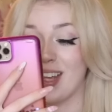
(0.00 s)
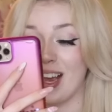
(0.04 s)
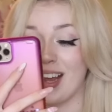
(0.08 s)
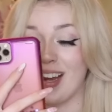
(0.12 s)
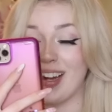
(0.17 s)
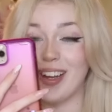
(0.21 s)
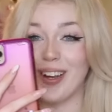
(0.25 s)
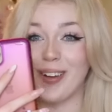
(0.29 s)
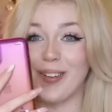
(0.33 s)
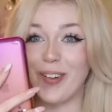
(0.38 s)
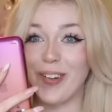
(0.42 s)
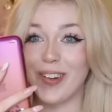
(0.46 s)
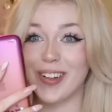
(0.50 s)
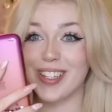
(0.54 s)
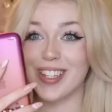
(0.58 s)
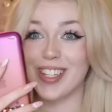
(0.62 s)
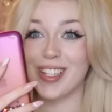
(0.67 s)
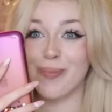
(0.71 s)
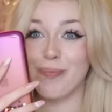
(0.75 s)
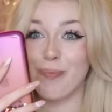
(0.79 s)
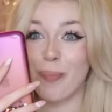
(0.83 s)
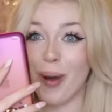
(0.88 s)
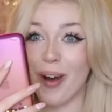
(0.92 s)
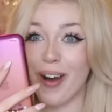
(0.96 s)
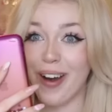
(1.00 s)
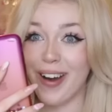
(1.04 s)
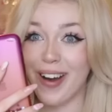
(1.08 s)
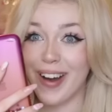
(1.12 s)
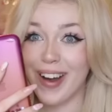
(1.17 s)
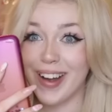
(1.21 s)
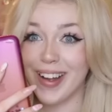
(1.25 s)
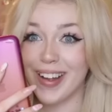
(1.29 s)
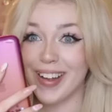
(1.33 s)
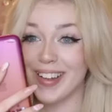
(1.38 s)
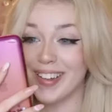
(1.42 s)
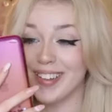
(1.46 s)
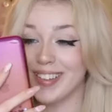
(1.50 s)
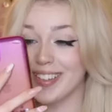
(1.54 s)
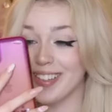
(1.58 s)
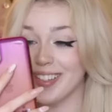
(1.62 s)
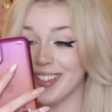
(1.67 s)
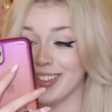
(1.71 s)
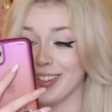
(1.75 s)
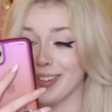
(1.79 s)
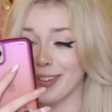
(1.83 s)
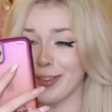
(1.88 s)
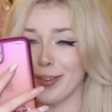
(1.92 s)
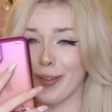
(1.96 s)
getting a response!
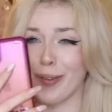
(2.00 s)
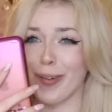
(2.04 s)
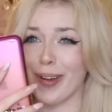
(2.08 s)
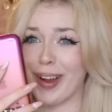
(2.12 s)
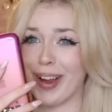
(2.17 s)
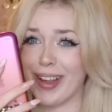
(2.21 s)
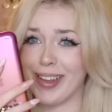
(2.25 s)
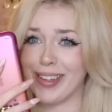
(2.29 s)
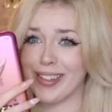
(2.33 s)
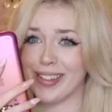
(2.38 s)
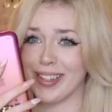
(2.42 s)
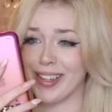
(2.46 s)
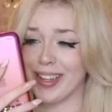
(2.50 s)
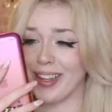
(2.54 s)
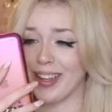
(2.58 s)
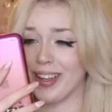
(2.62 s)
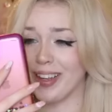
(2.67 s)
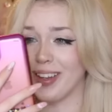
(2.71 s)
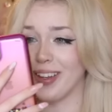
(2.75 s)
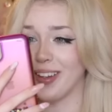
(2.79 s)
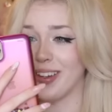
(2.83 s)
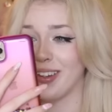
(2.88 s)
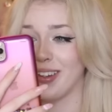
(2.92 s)
This is crazy.